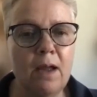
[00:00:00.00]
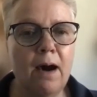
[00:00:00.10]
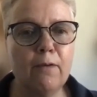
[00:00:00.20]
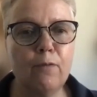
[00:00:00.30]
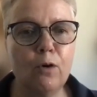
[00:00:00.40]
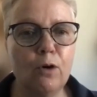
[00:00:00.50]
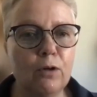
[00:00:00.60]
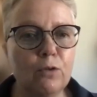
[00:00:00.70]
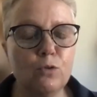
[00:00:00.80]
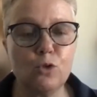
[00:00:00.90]
I
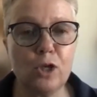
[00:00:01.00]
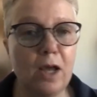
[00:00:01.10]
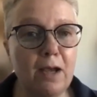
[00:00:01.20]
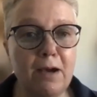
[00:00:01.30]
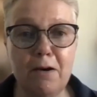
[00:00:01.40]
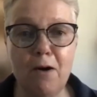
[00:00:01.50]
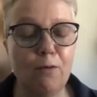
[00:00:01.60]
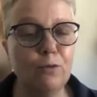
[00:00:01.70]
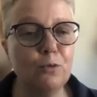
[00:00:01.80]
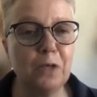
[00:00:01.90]
forgot the share
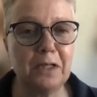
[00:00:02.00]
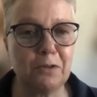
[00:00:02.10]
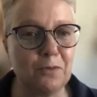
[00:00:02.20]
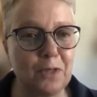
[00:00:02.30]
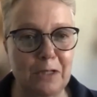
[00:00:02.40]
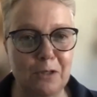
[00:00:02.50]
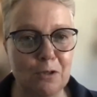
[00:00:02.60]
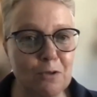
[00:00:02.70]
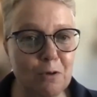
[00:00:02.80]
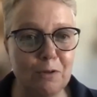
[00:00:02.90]
of UK
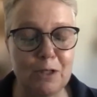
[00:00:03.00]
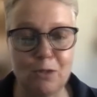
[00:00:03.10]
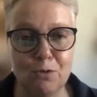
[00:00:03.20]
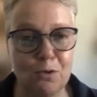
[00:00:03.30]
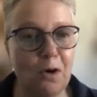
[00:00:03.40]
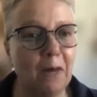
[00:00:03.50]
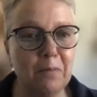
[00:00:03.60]
transaction going through the